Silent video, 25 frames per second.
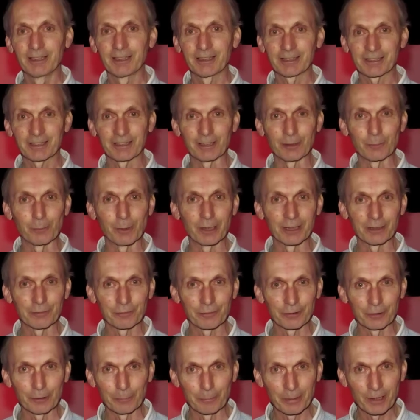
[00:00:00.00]
Can't wait
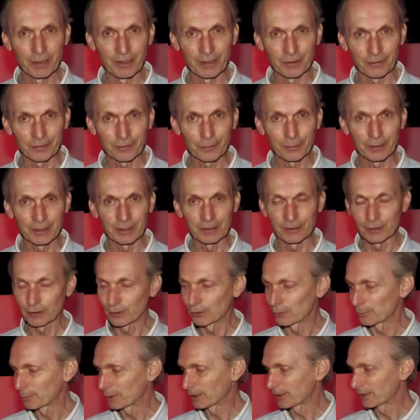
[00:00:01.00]
for a part 3,
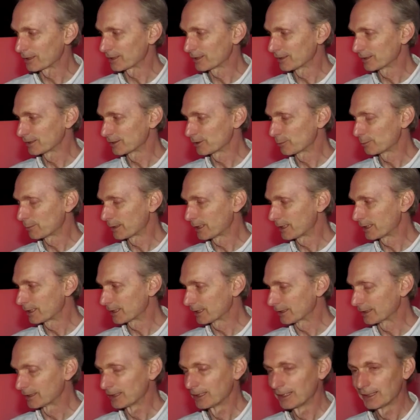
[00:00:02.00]
assuming they're going to make
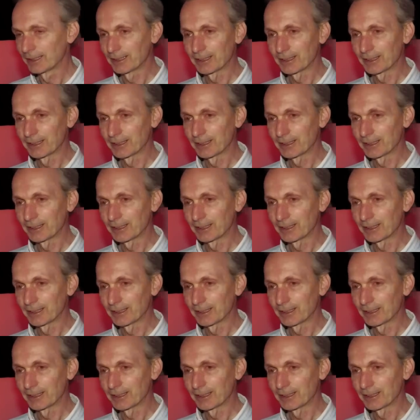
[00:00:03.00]
it,